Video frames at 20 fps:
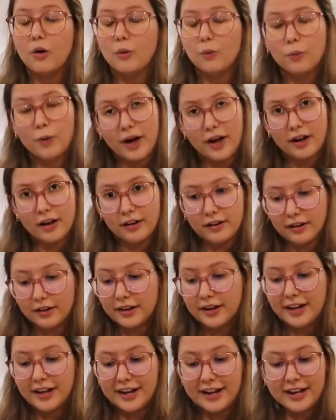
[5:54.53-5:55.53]

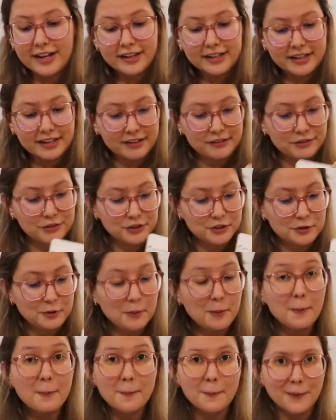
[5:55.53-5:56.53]
Well, it gives
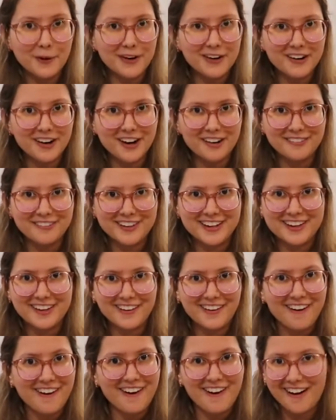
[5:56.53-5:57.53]
you more coffee
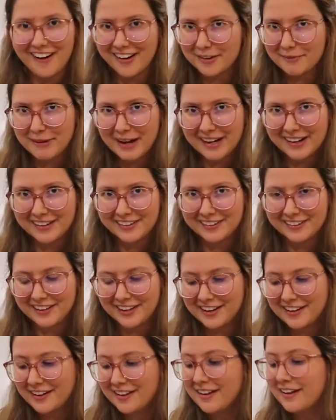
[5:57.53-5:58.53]

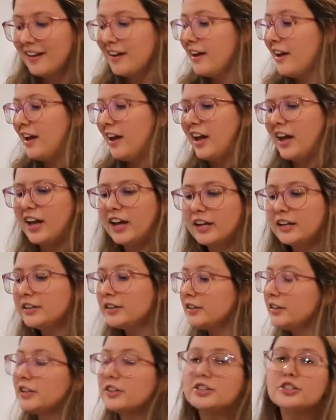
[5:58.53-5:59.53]
automatically.
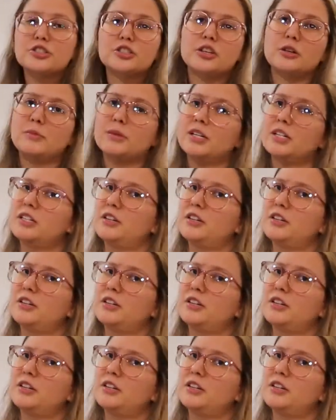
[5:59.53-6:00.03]
And there's so many